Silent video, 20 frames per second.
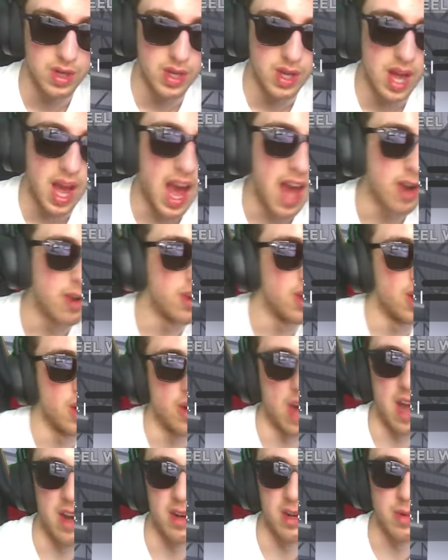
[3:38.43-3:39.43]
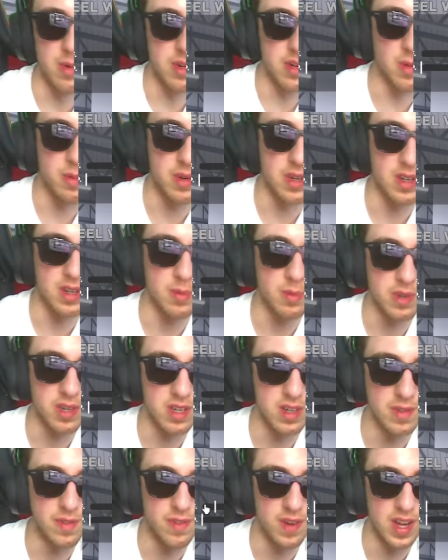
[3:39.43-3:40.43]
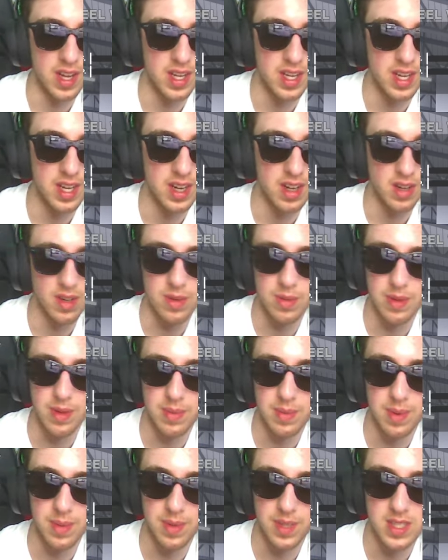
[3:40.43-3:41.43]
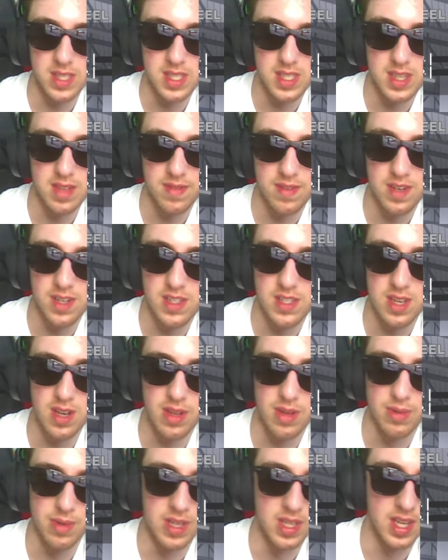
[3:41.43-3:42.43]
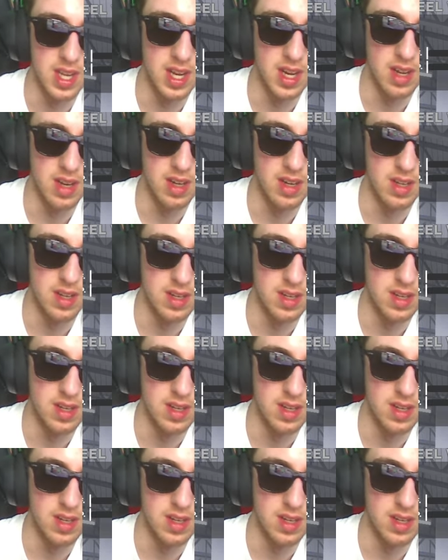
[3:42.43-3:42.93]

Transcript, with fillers: I don't know. I don't know. We're, we're, we're going to find out. Wait, maybe stiffness all the way down.